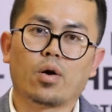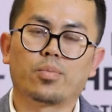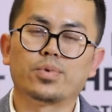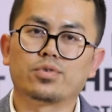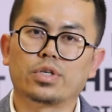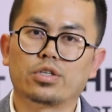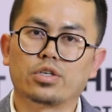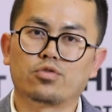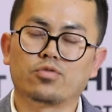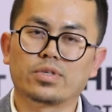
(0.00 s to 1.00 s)

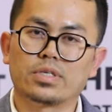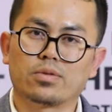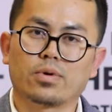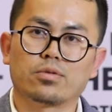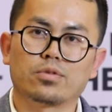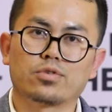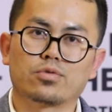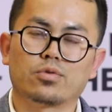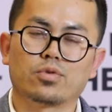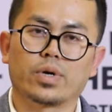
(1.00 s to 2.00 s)
opportunity to visit one of the
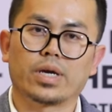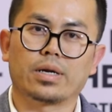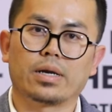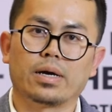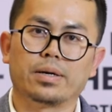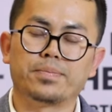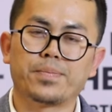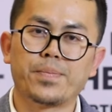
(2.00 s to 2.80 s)
stalls where